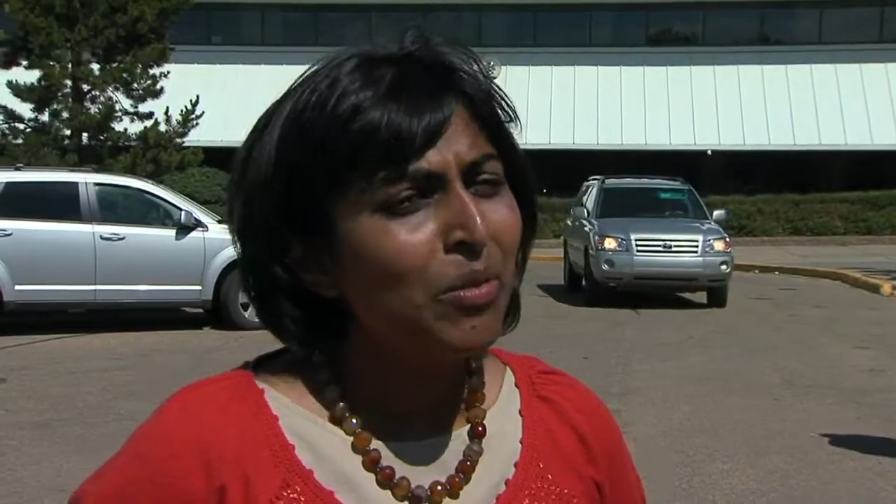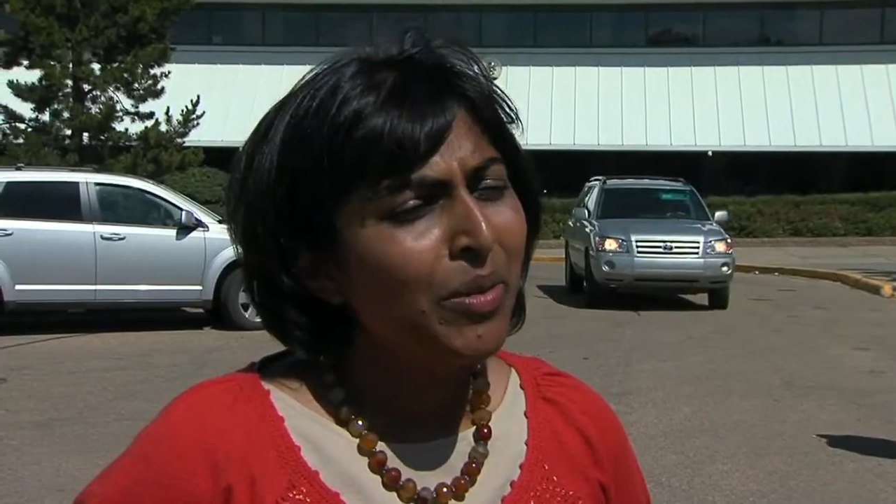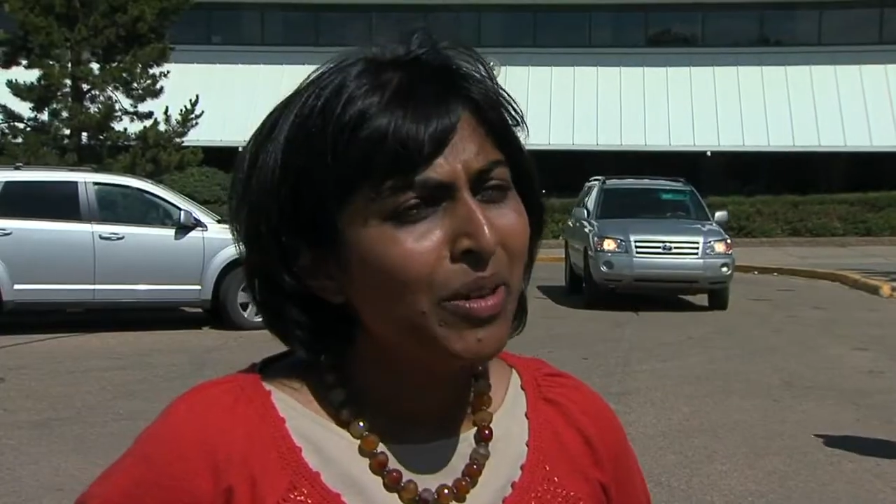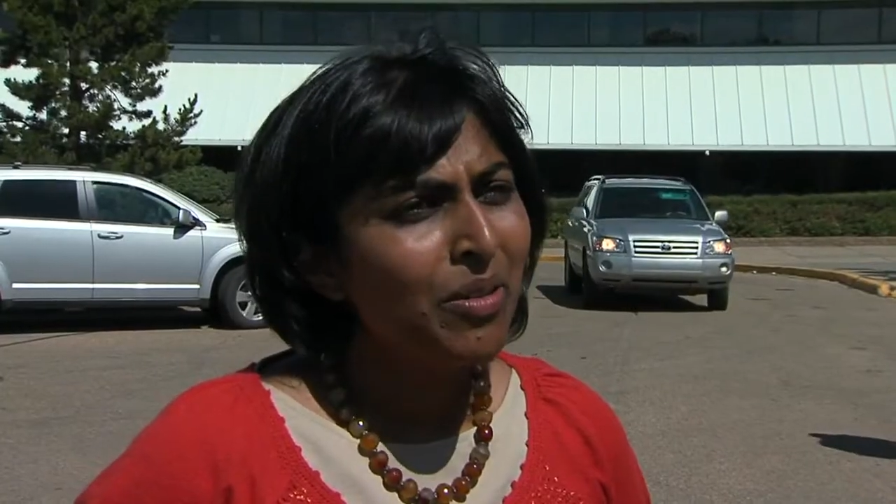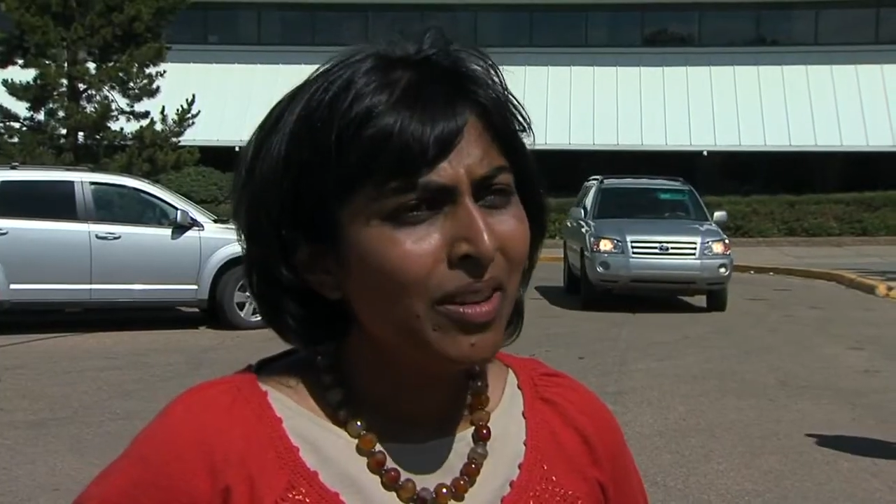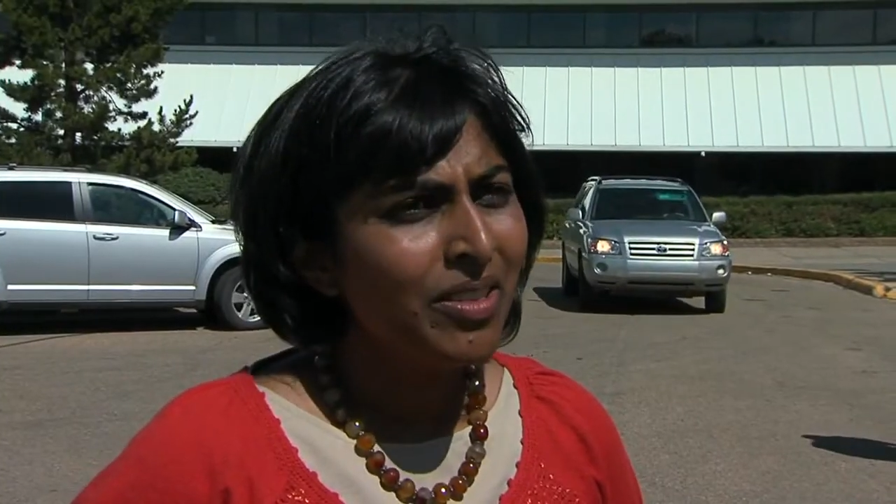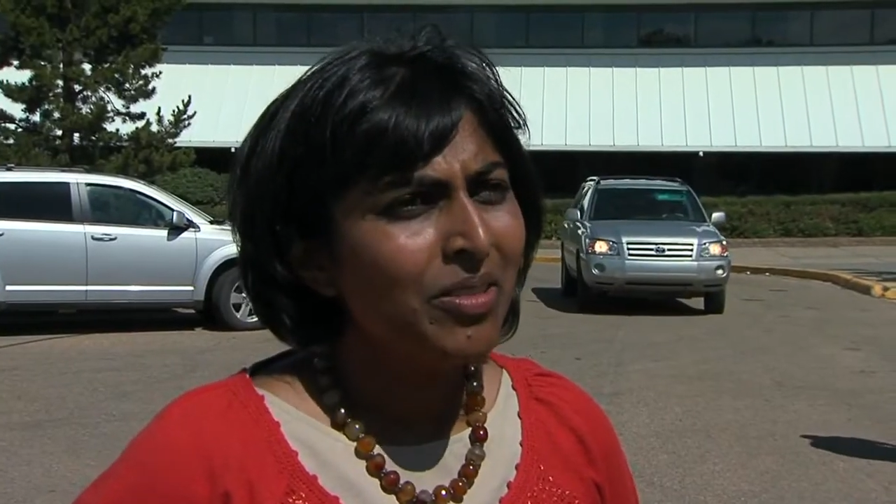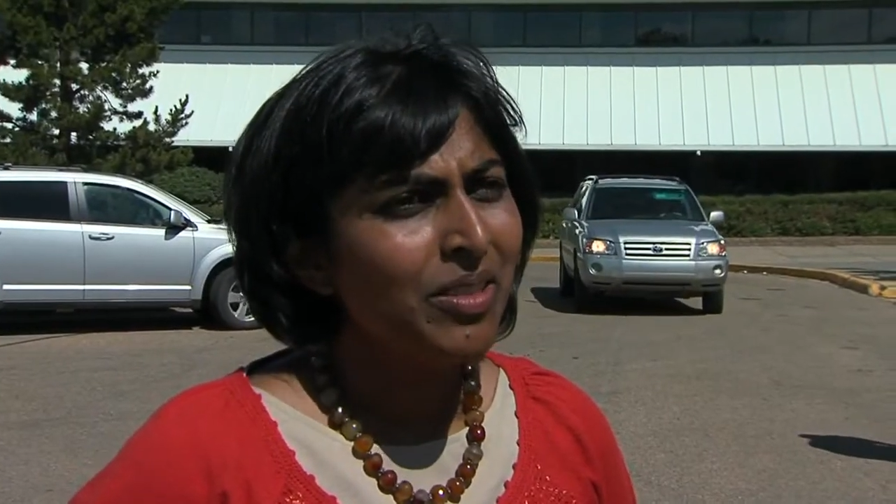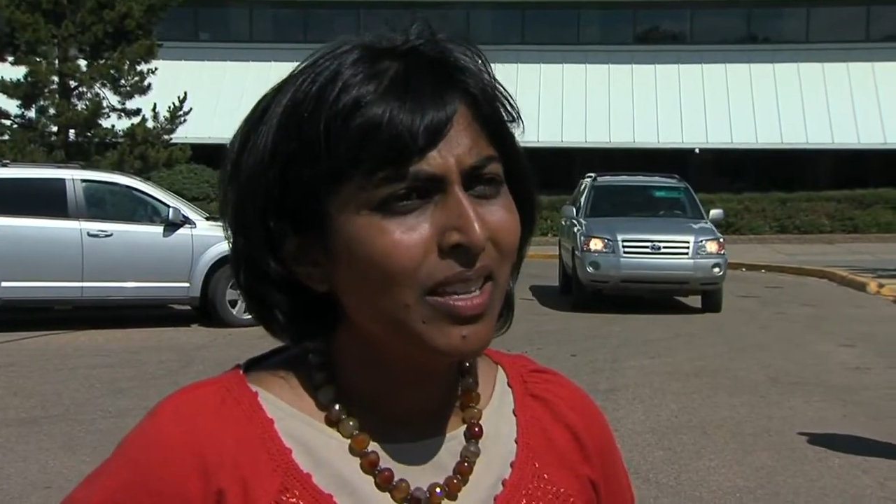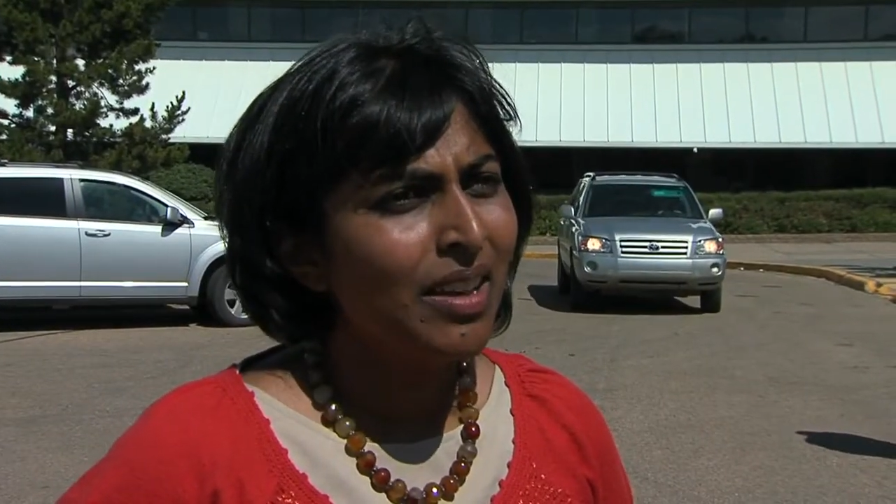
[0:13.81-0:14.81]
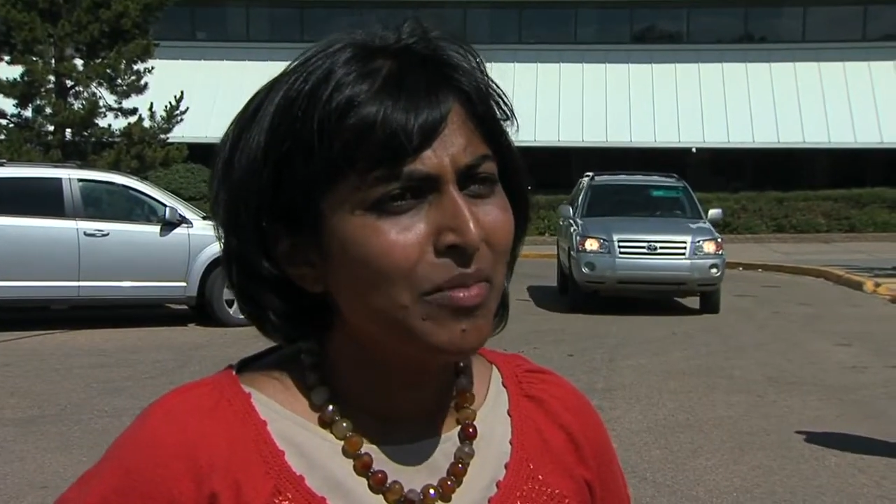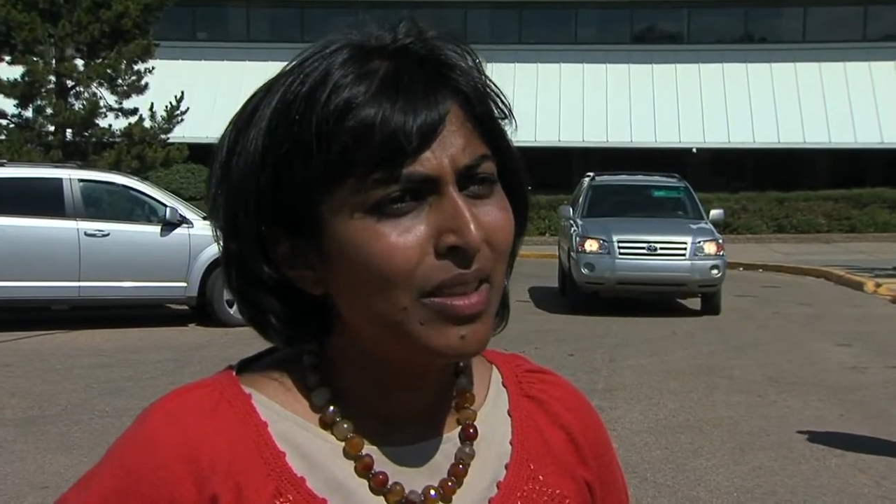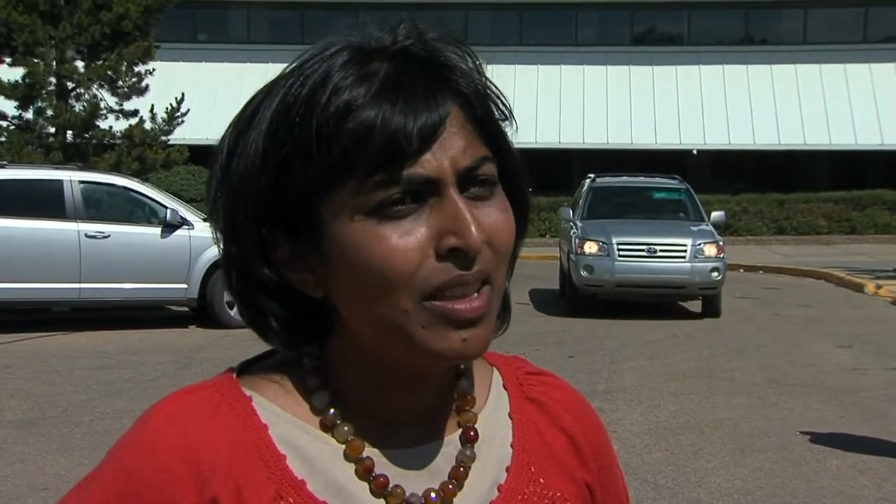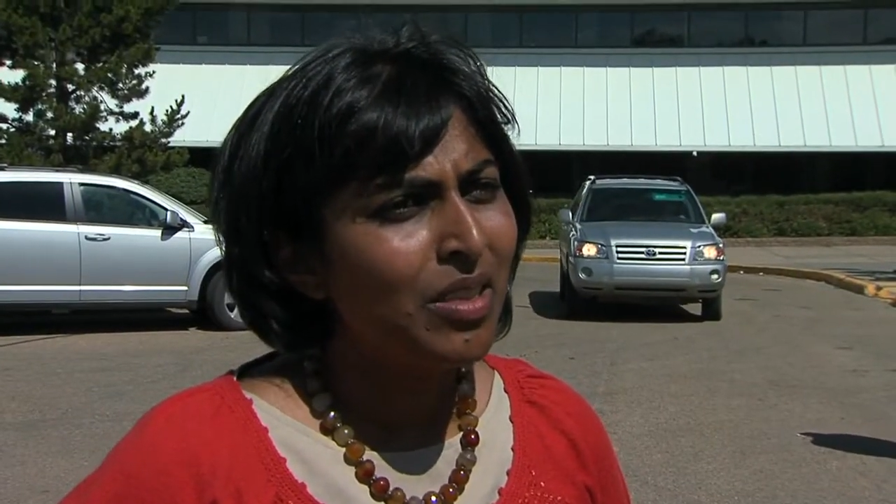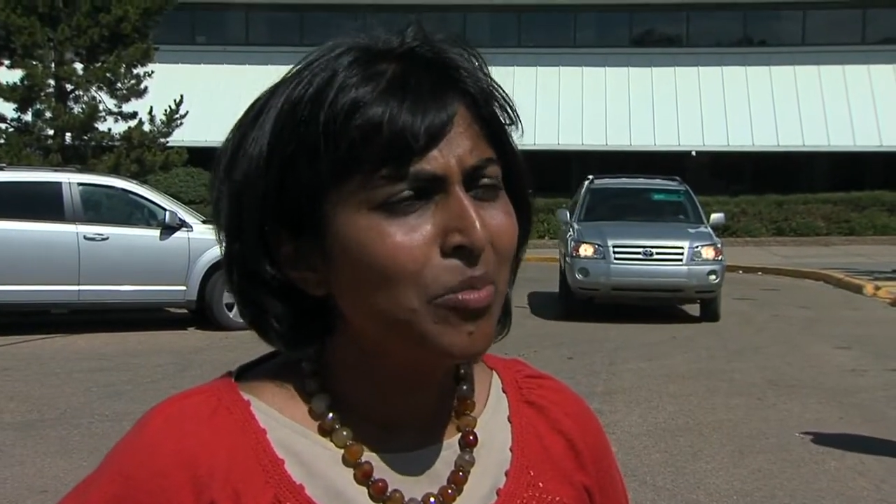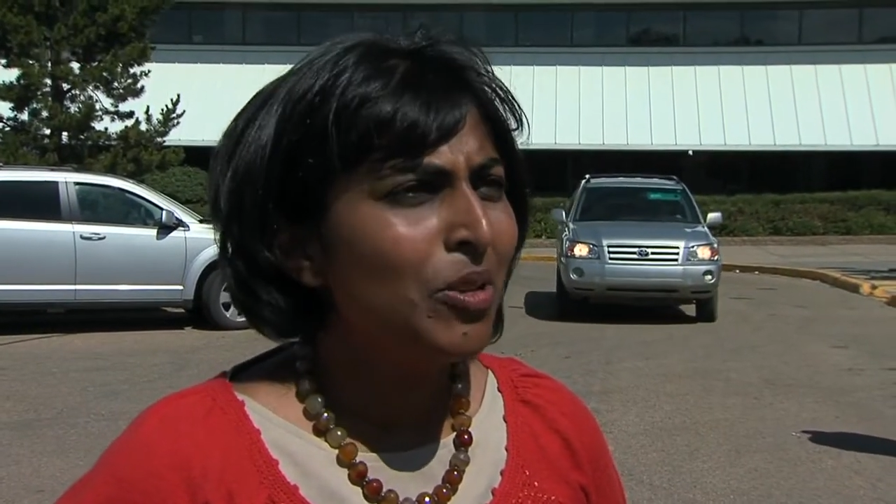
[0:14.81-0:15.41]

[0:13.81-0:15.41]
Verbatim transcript: when we were going through some of